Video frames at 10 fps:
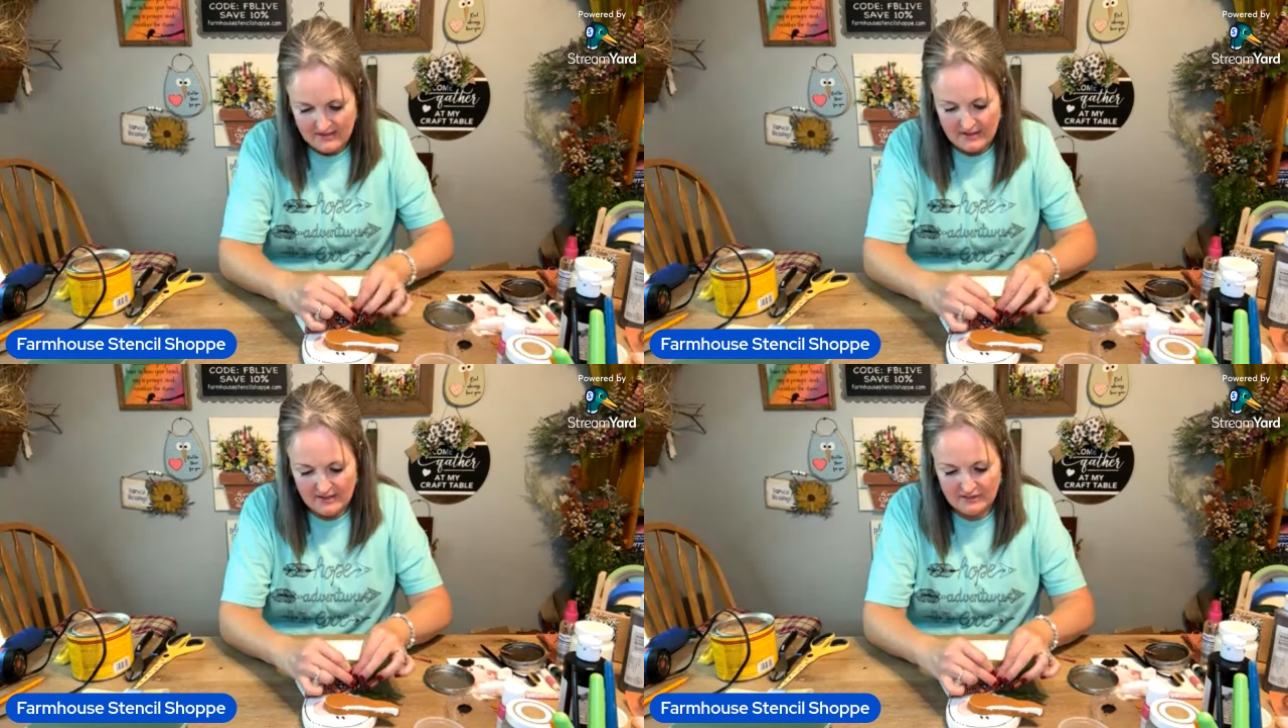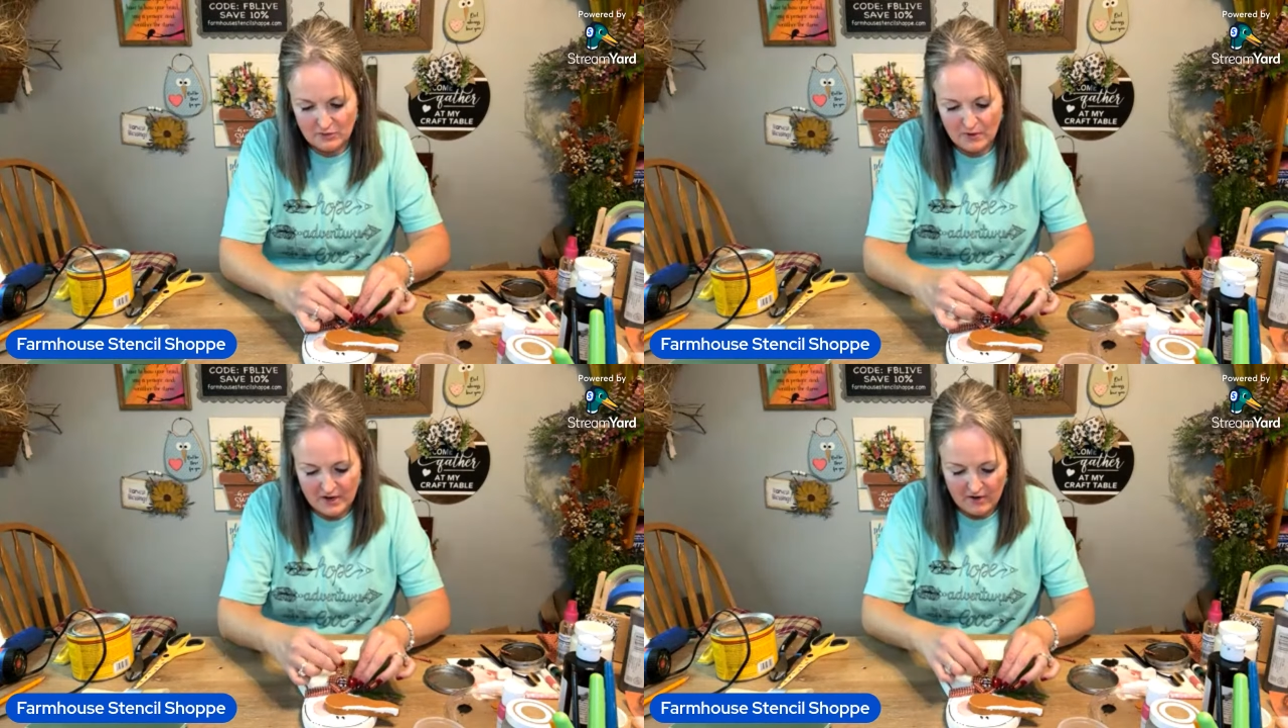It's
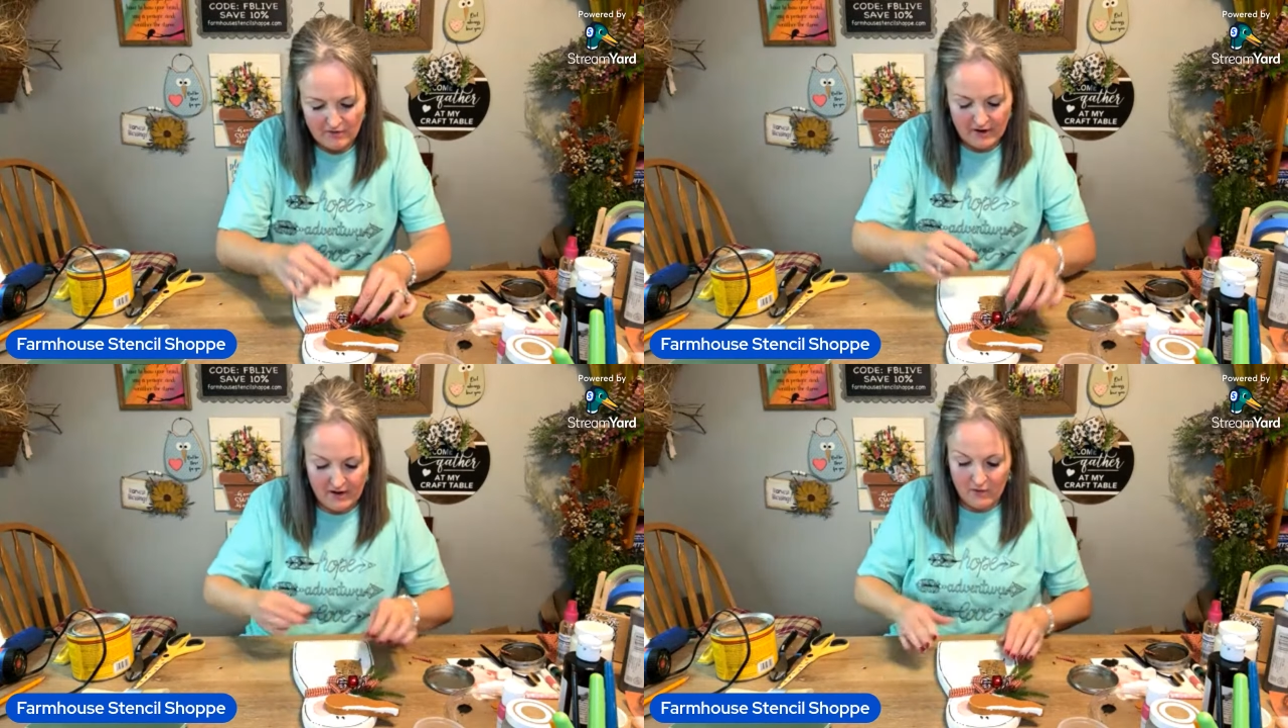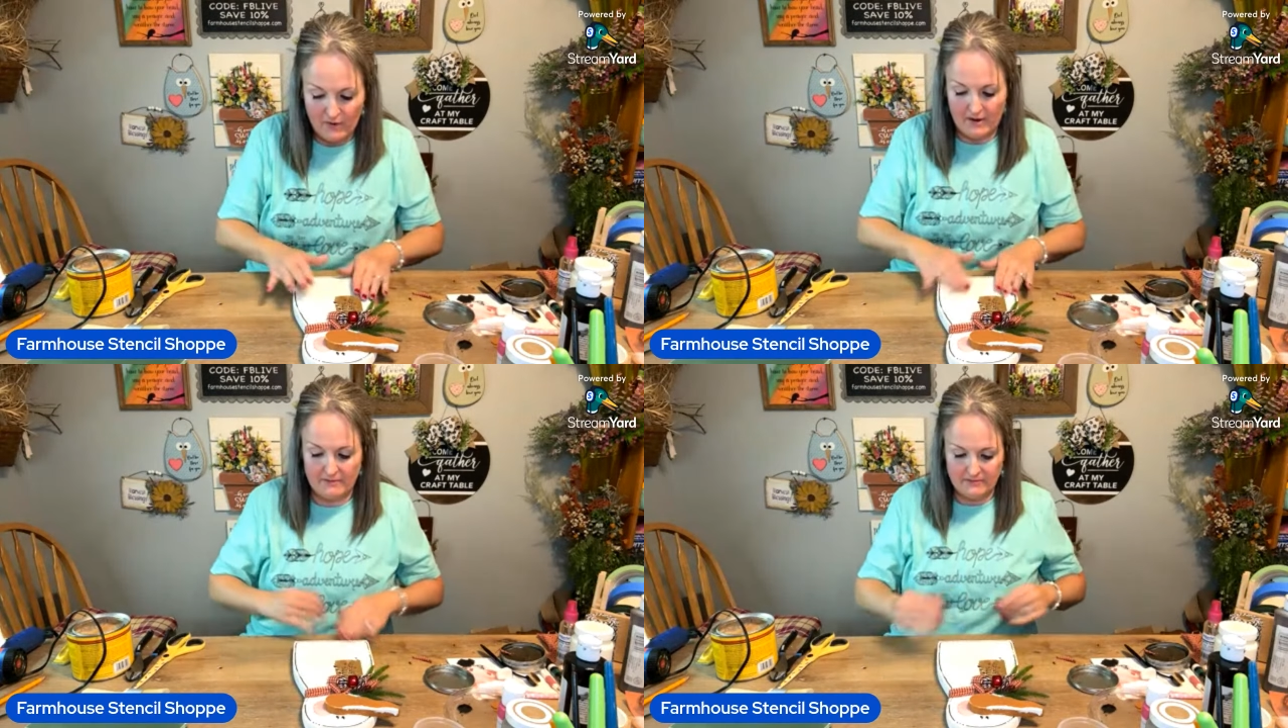quite all right.
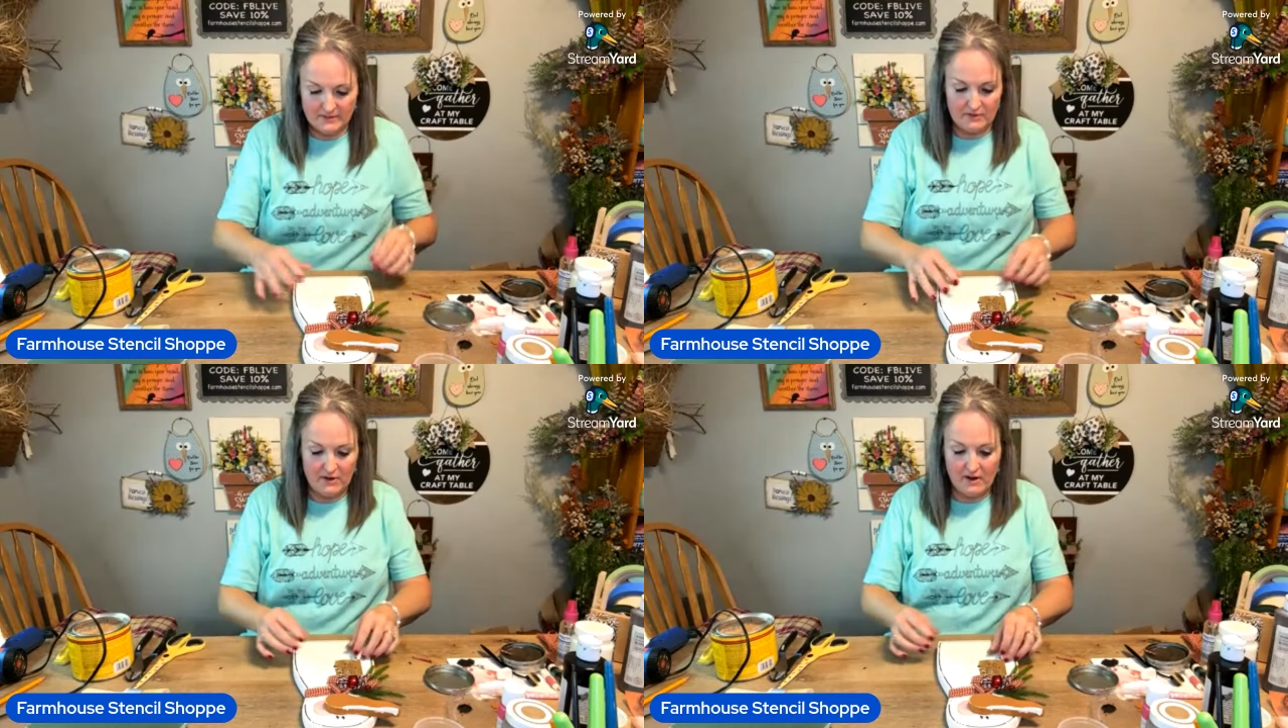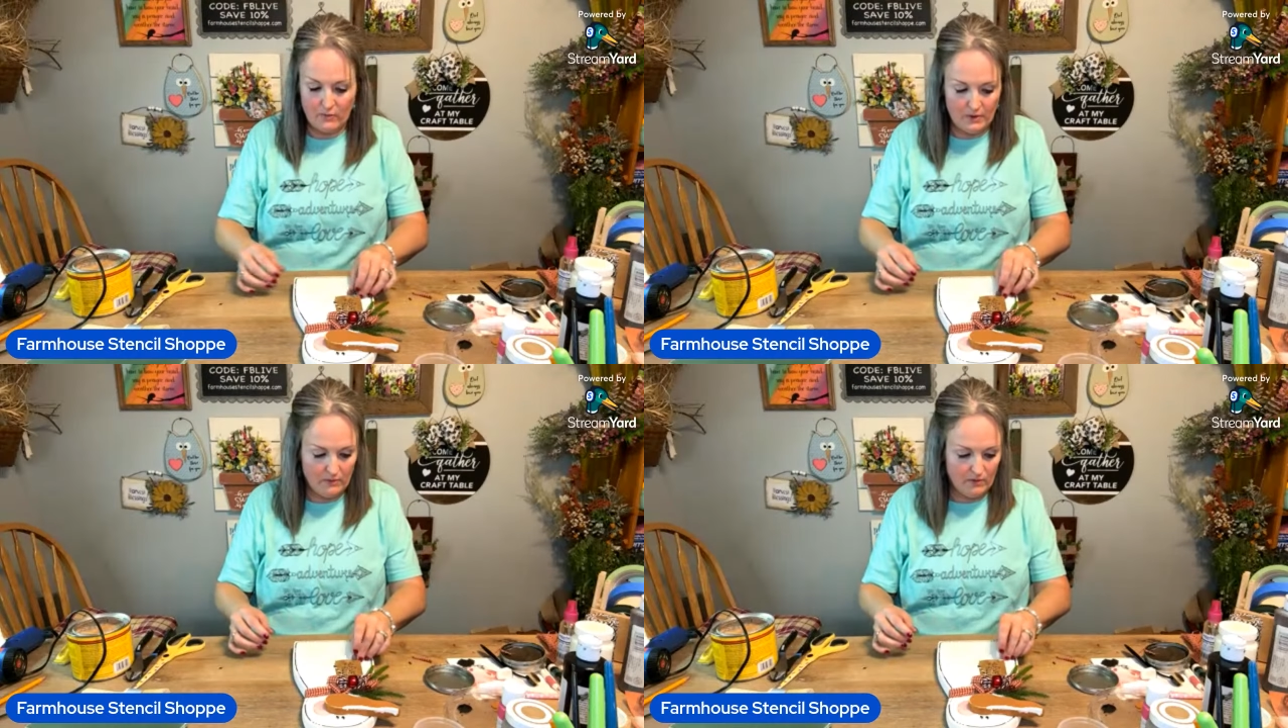Okay, so now
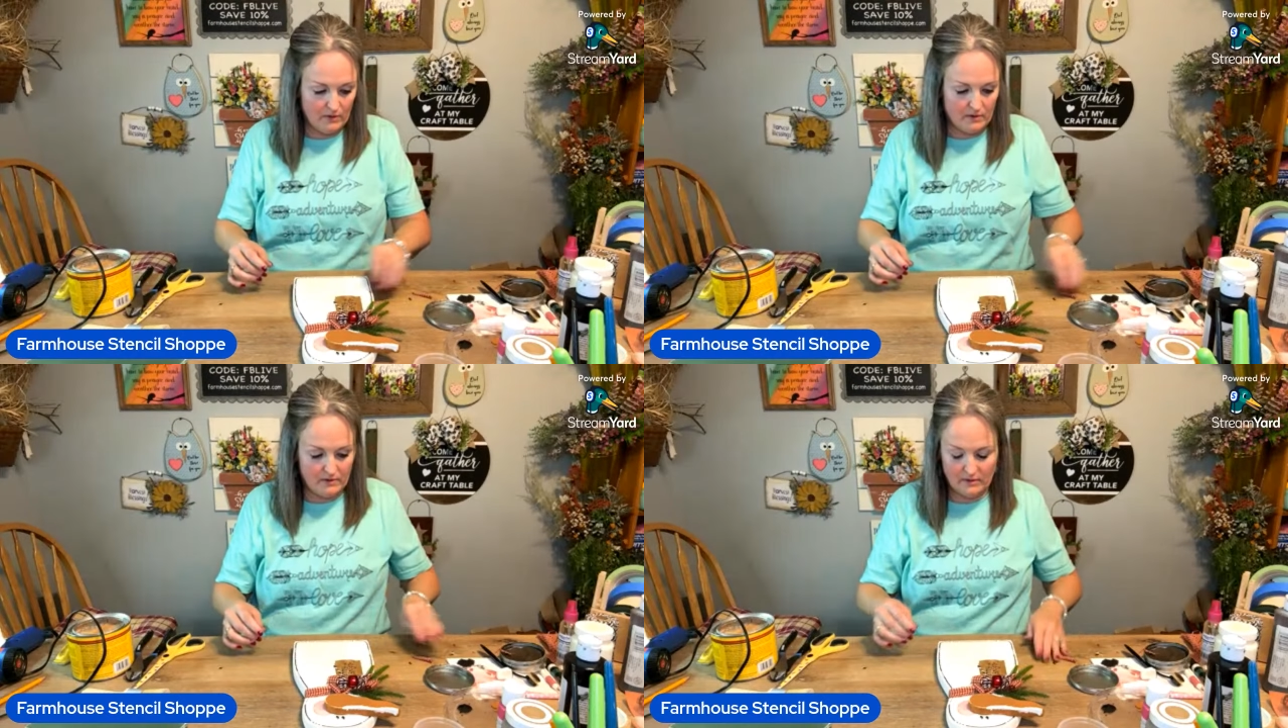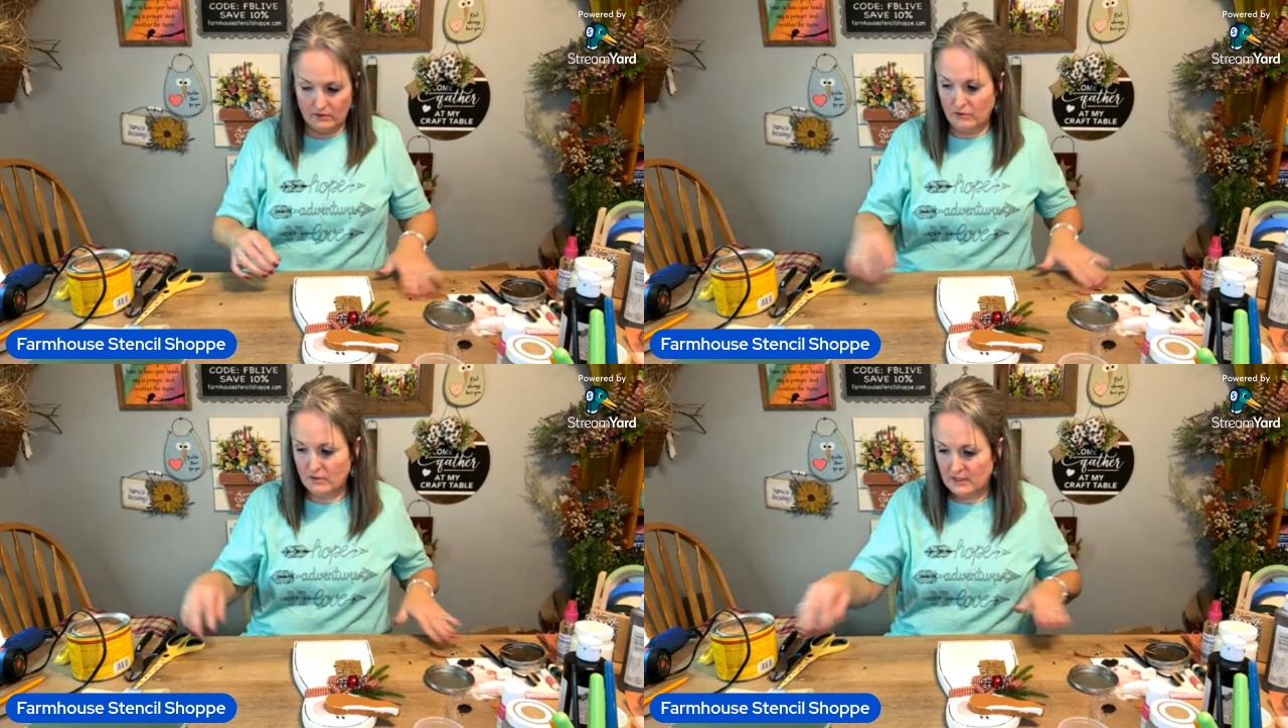we will
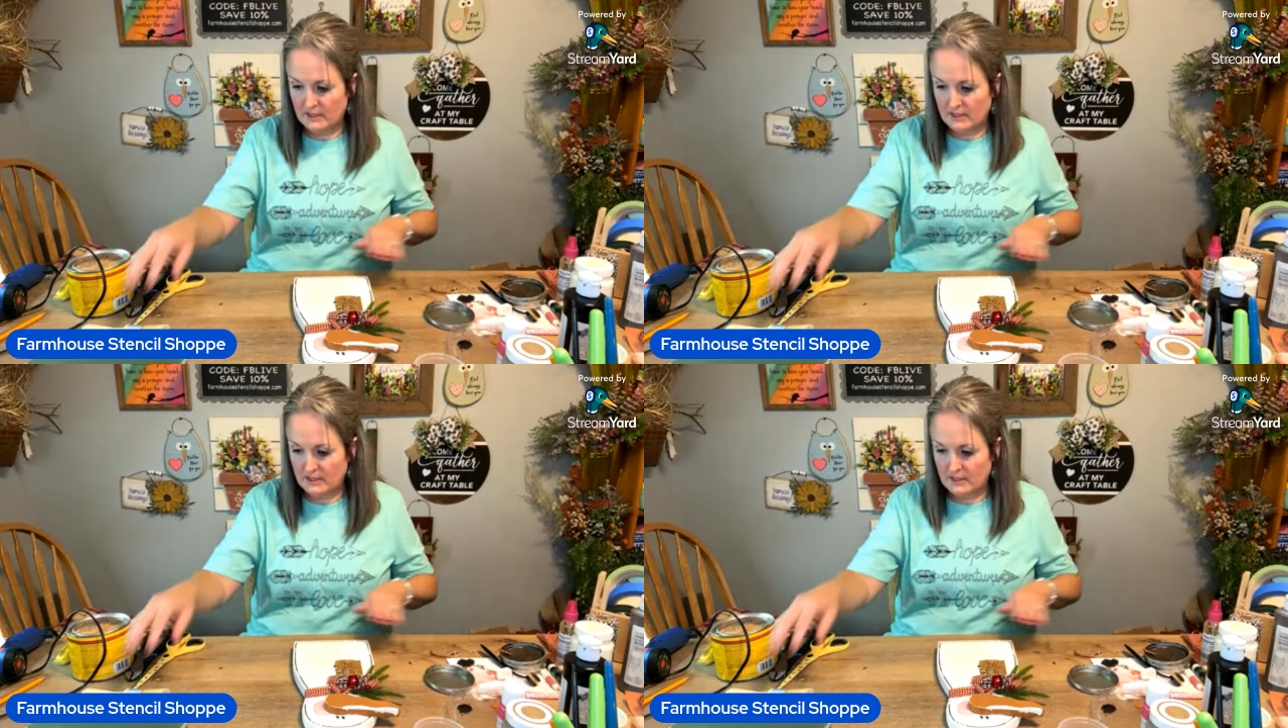glue this